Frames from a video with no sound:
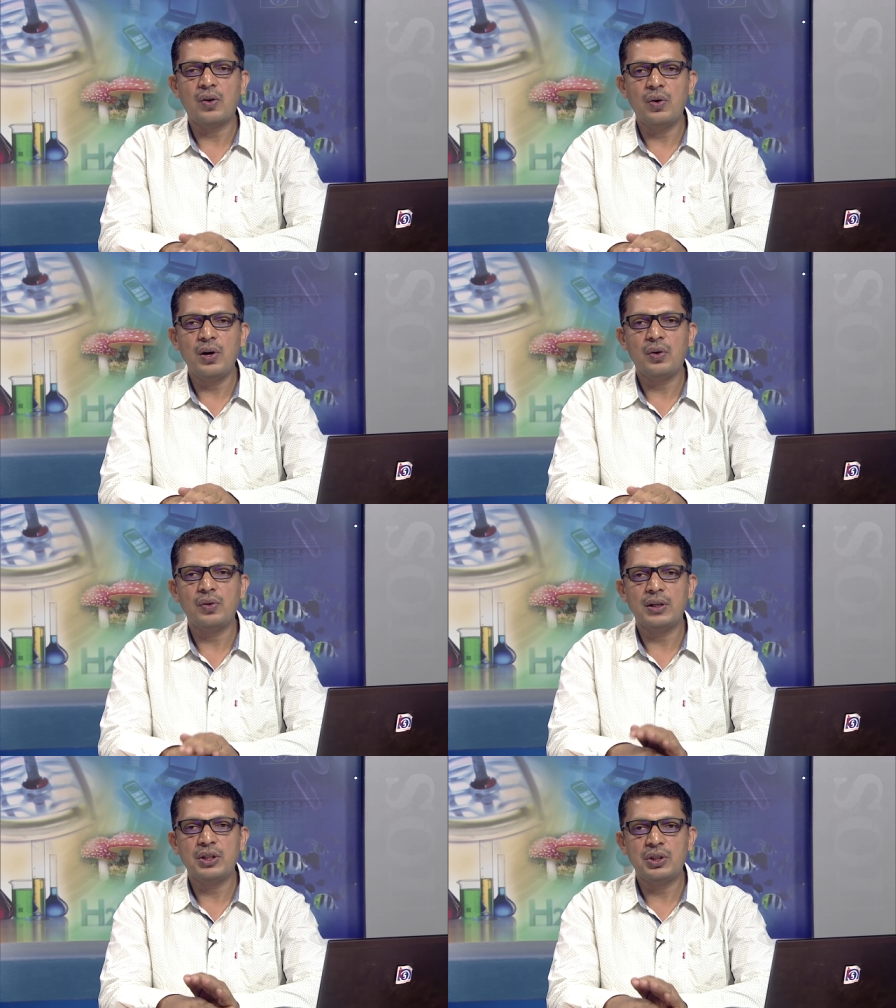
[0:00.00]
according
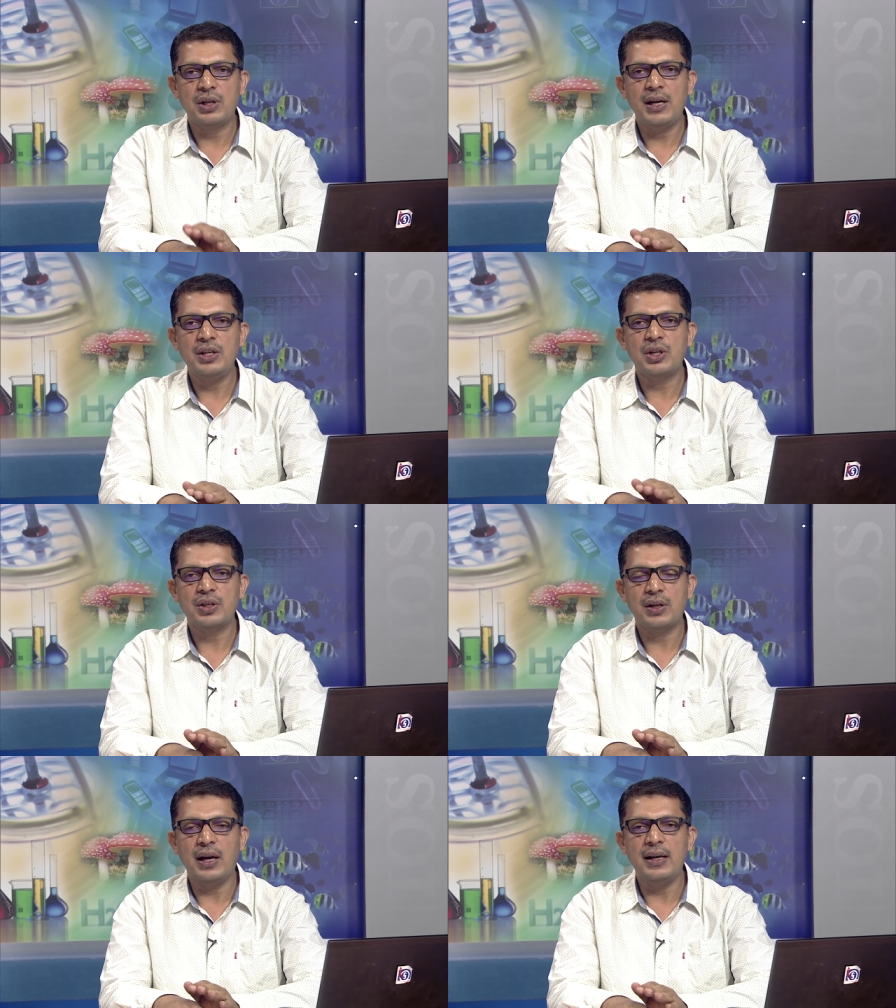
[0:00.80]
to the
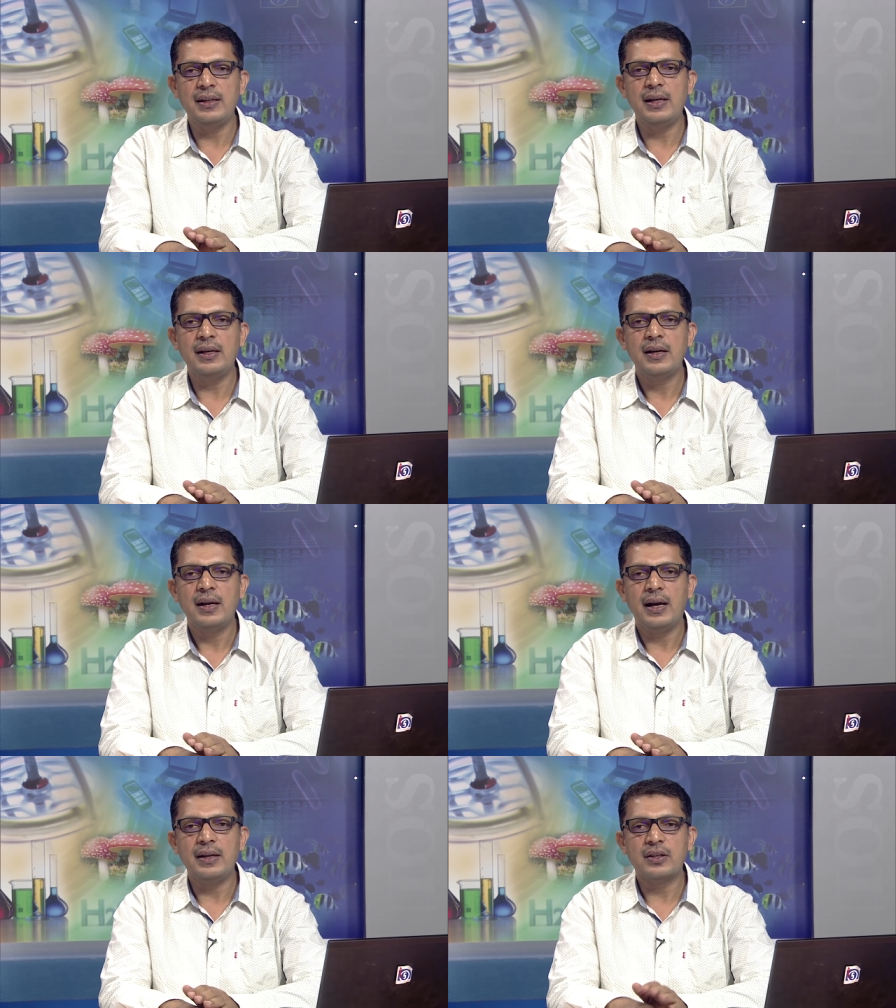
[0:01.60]
changes in the
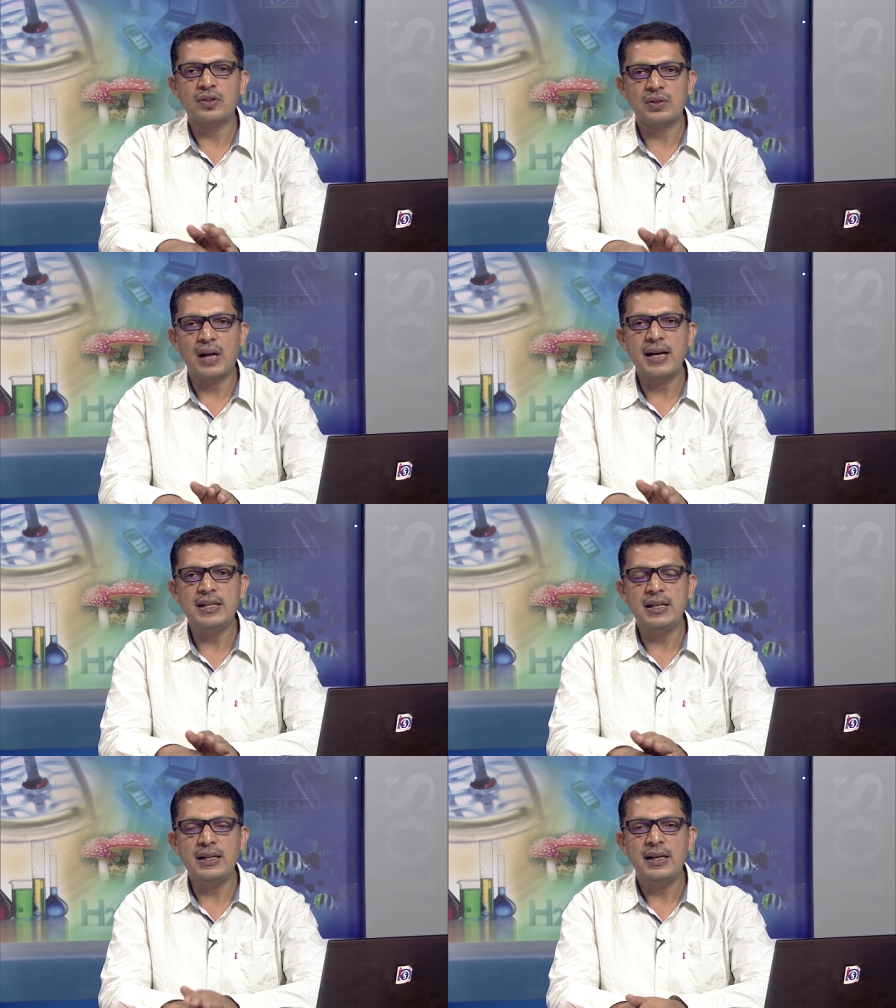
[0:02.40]
in the
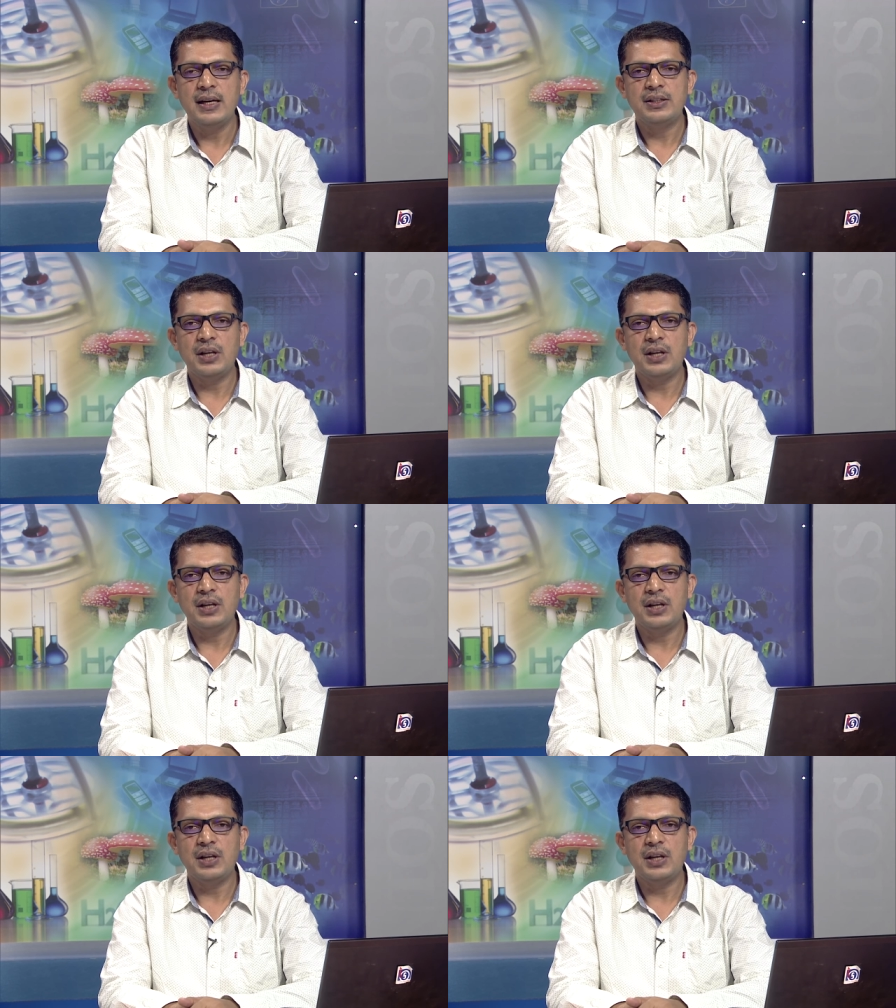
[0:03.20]
society,